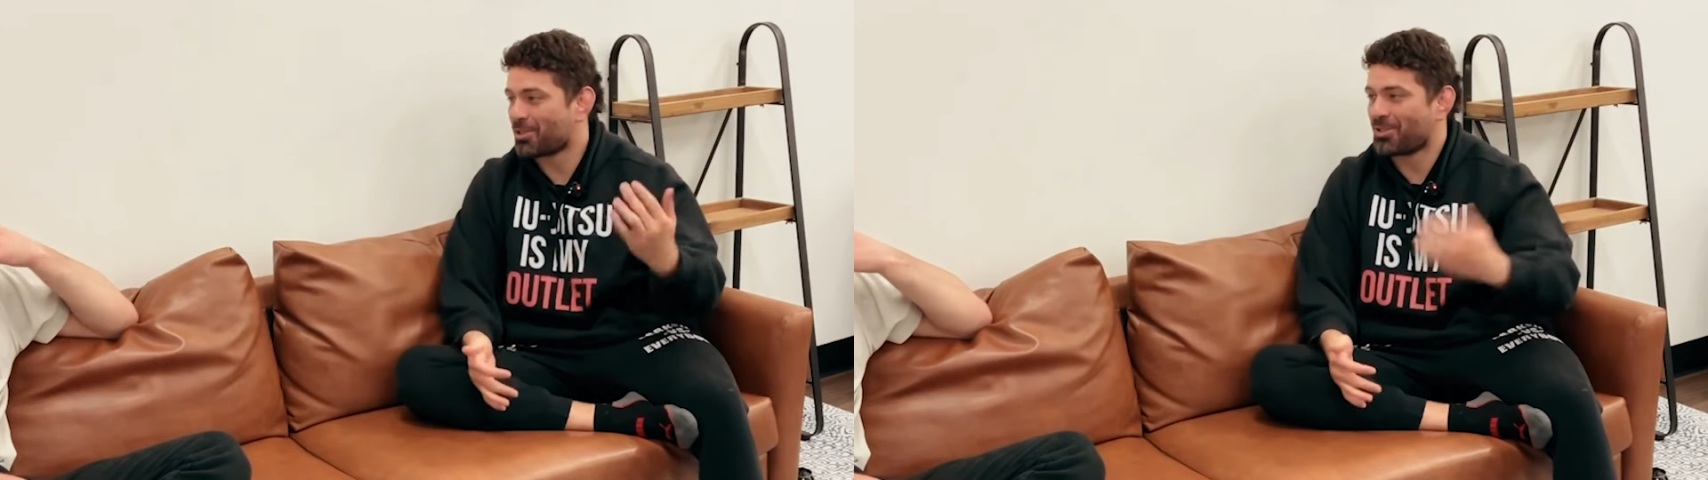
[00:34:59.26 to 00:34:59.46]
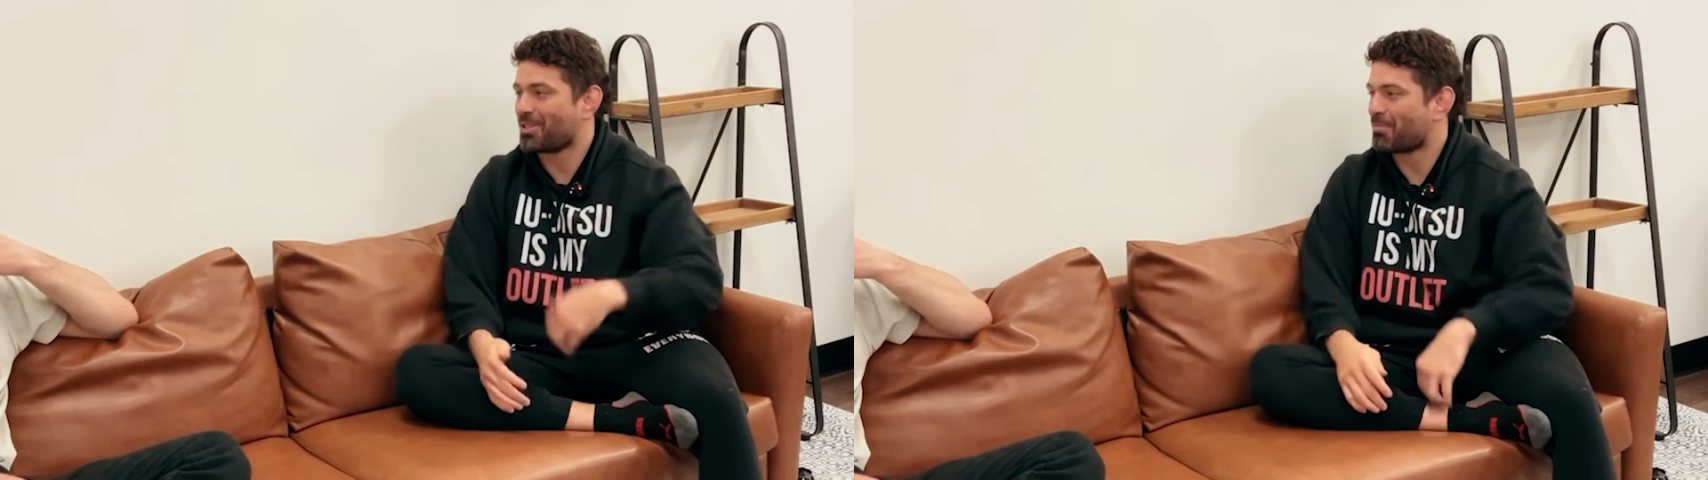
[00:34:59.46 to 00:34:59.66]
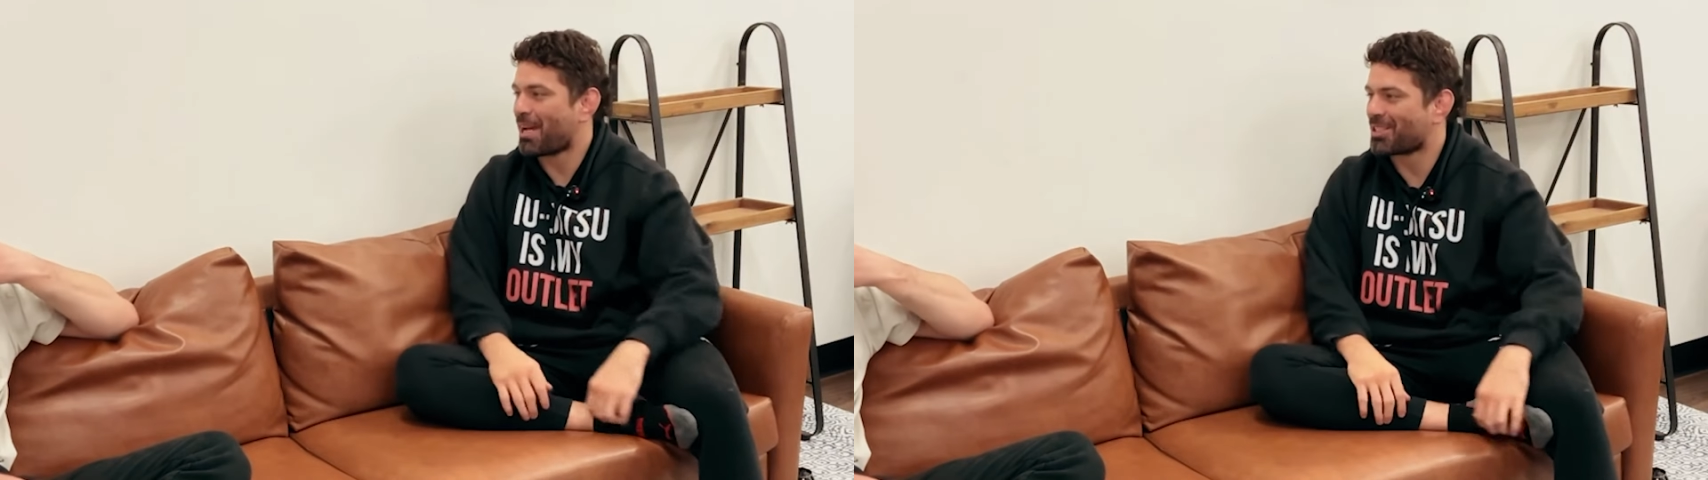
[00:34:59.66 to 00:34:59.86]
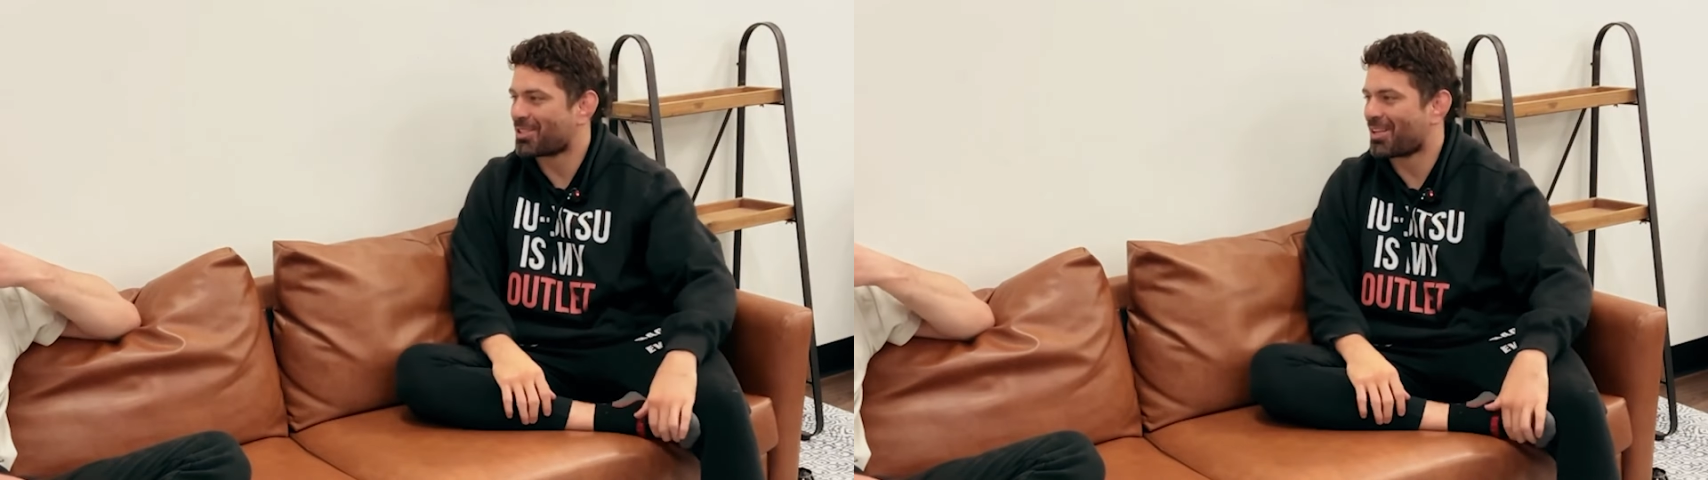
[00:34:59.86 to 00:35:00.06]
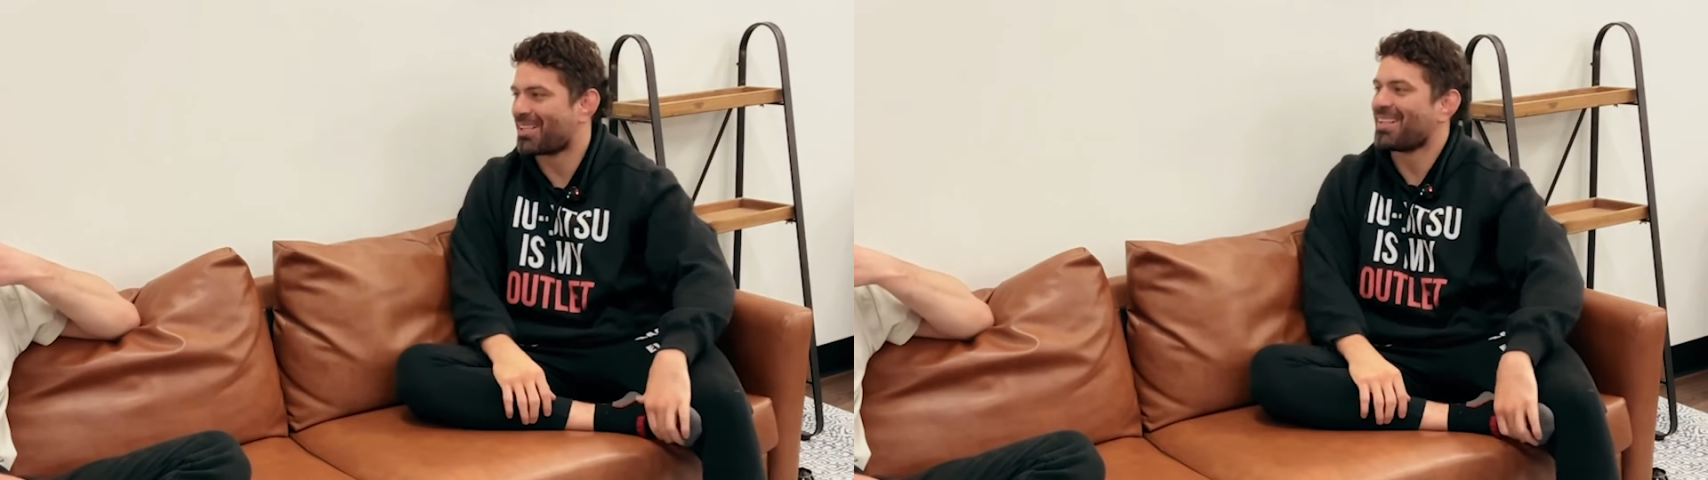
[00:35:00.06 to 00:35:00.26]
as soon as the match
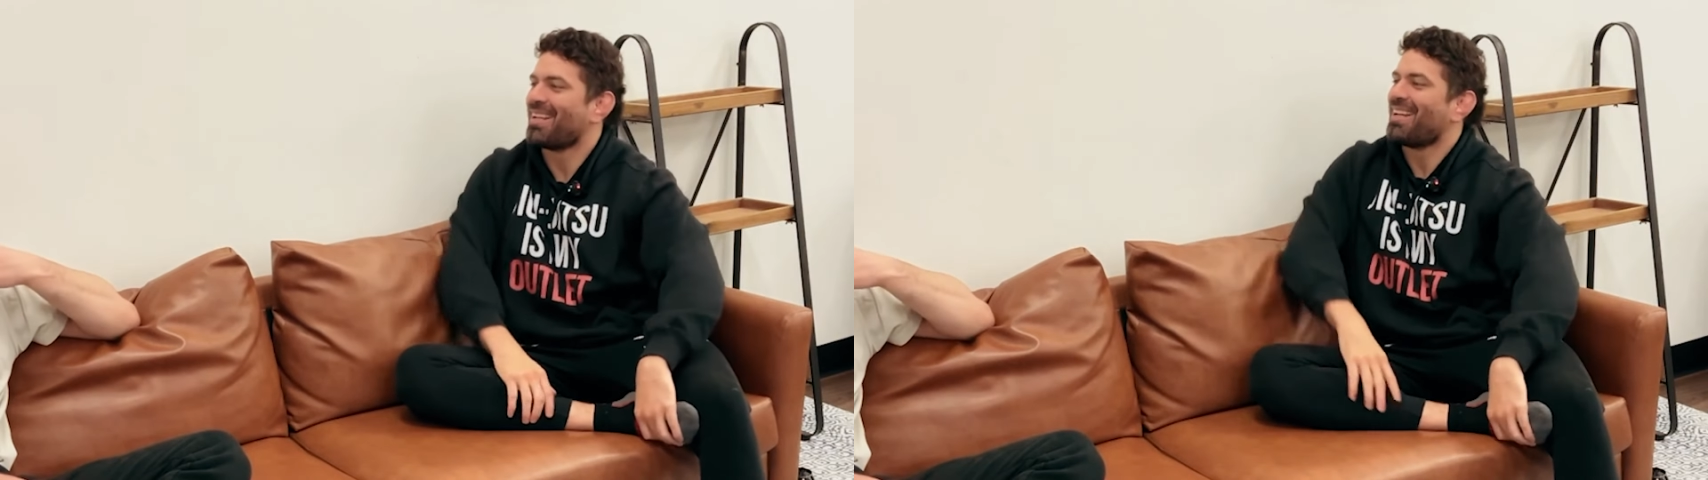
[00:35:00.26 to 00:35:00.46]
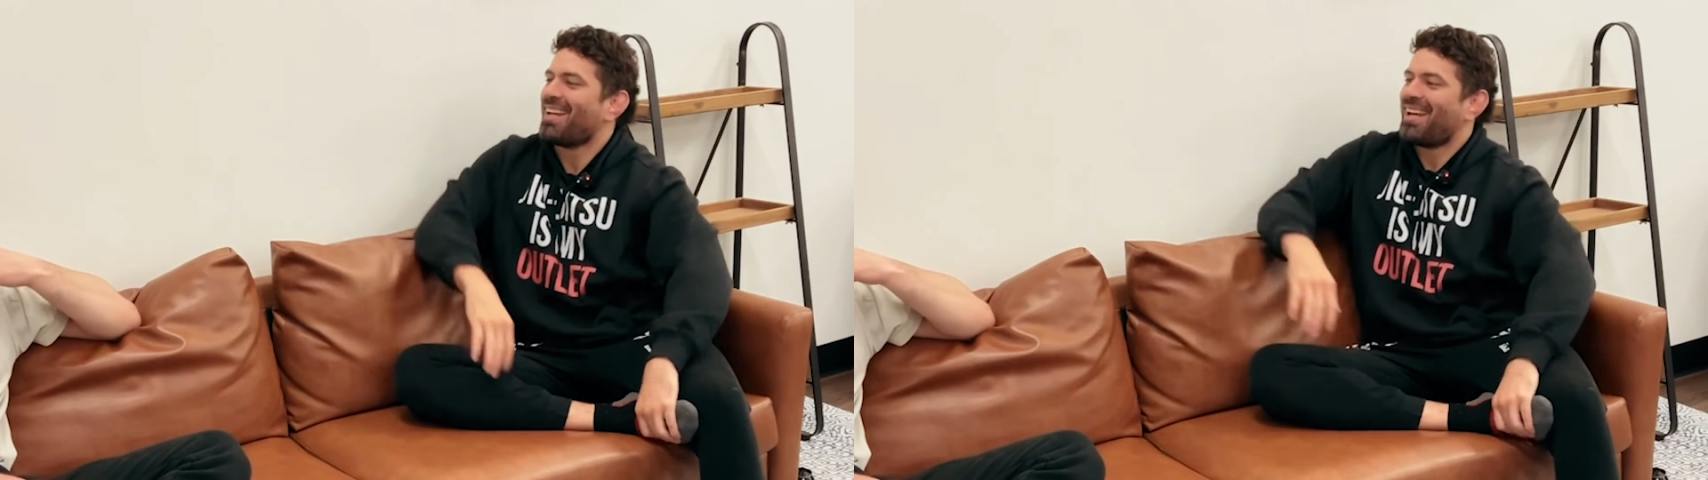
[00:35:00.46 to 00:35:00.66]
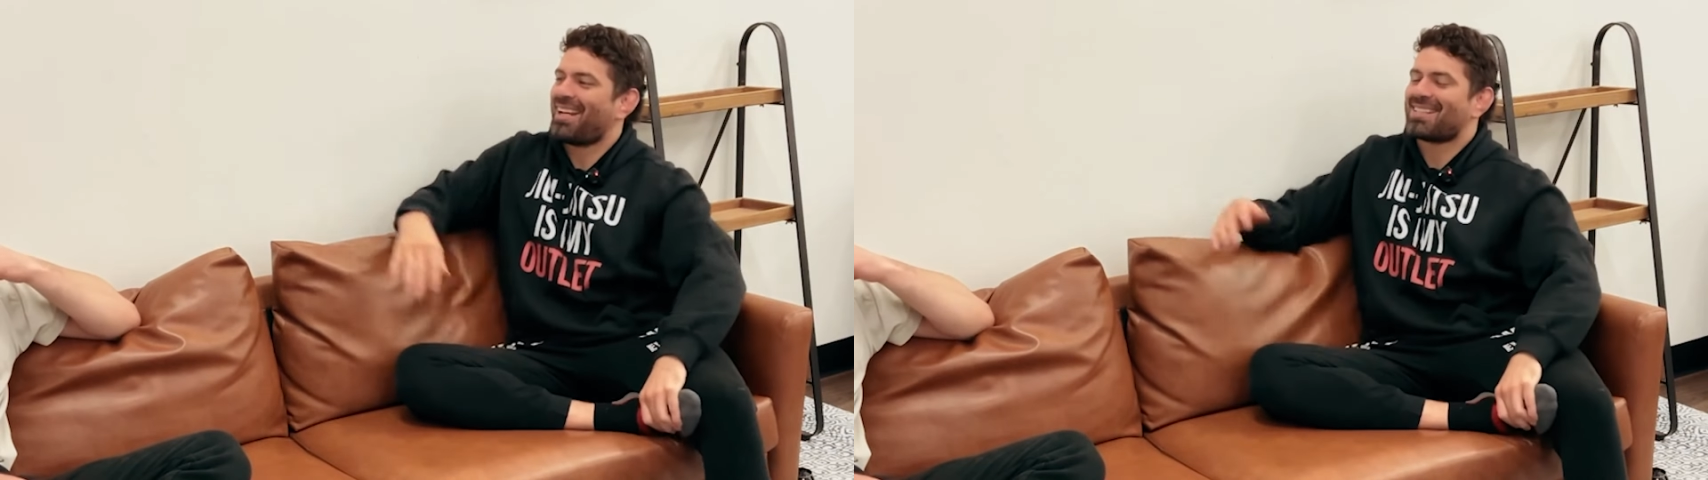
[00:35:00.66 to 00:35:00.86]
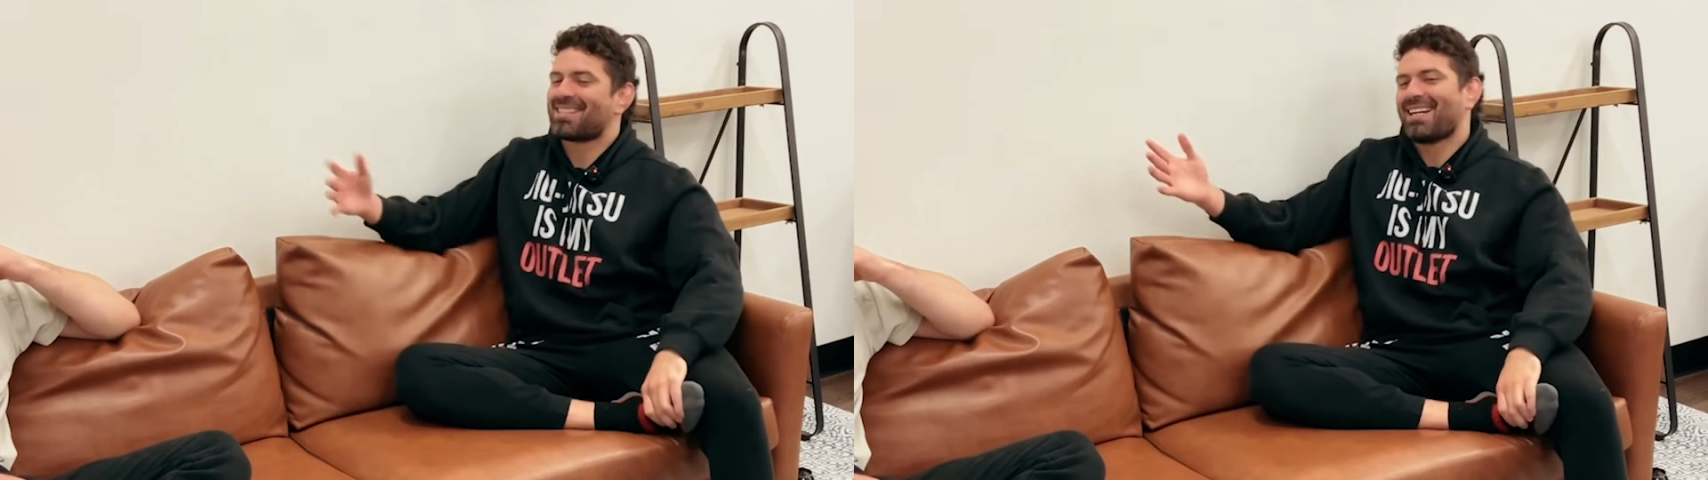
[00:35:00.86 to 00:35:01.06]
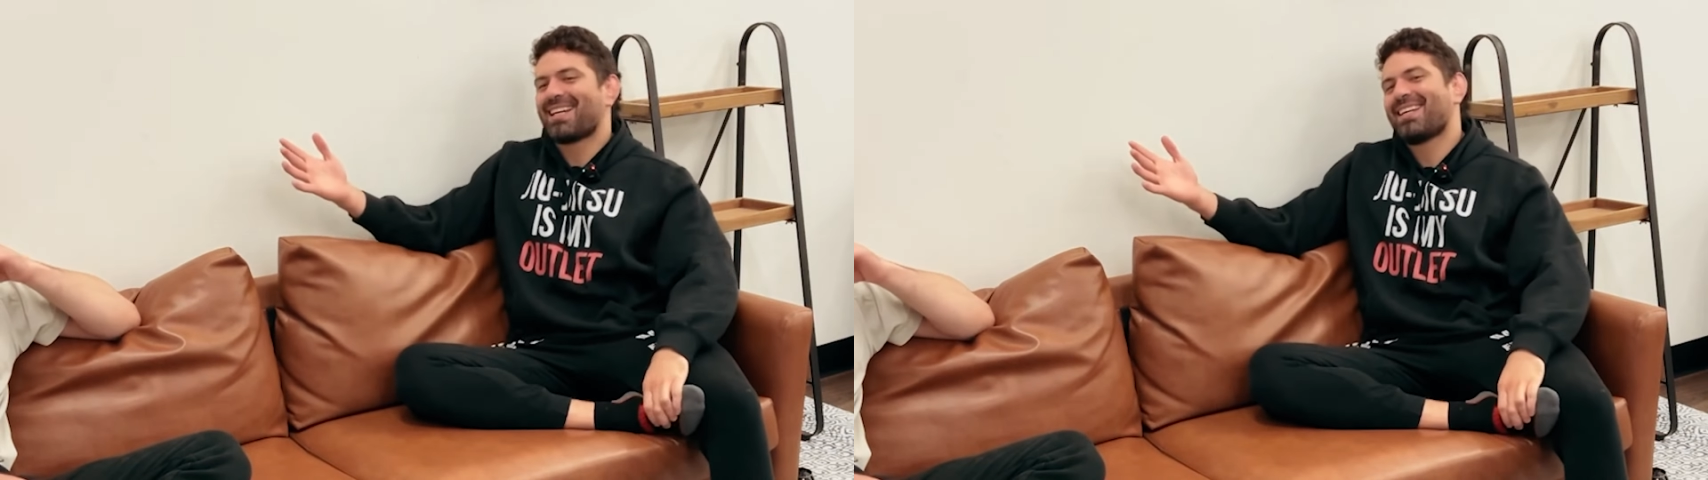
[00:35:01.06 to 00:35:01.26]
started. And it's
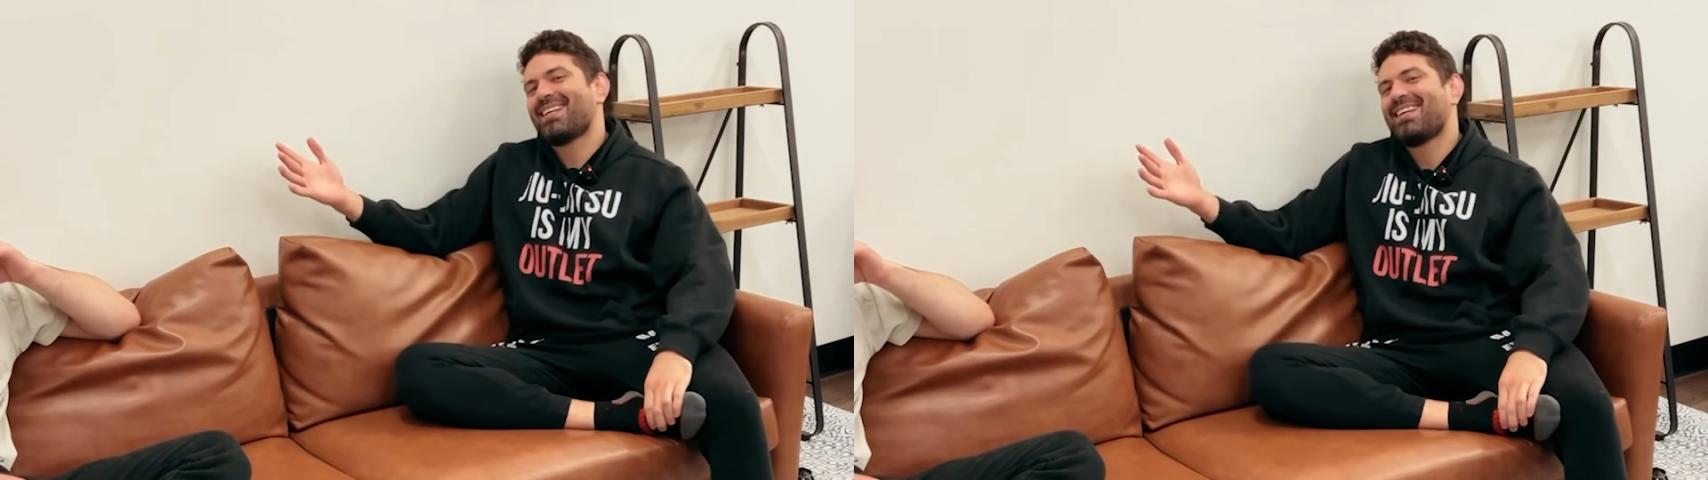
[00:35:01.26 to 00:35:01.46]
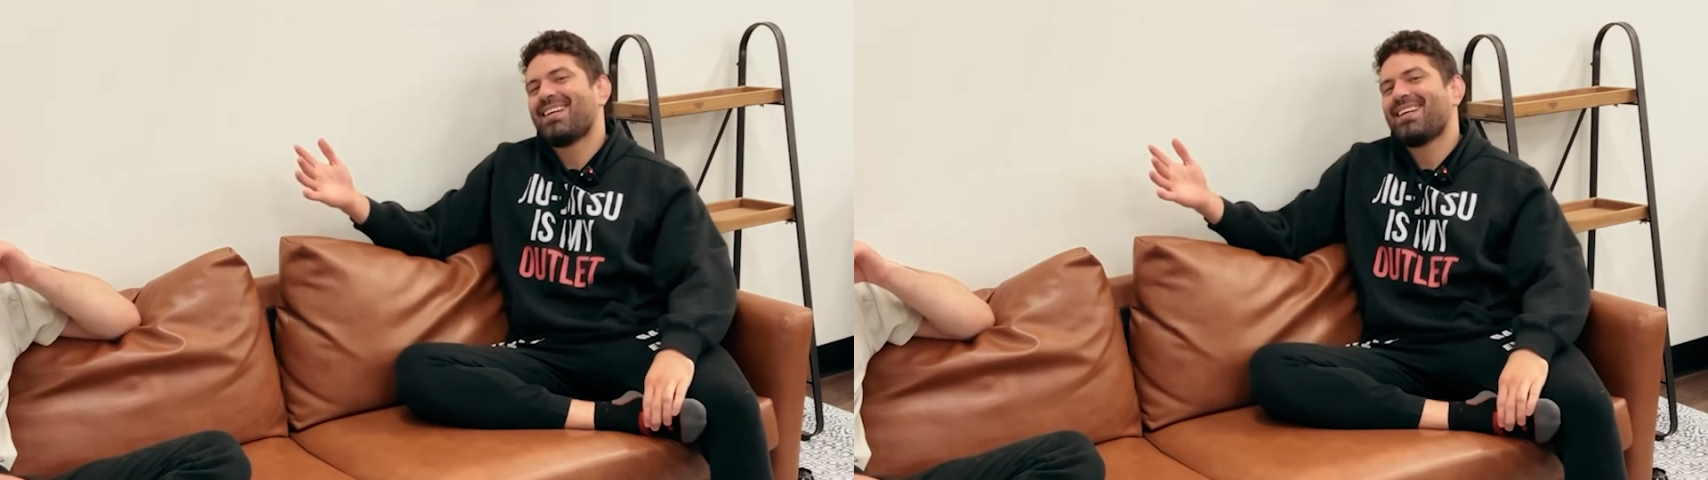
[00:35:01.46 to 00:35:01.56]
like,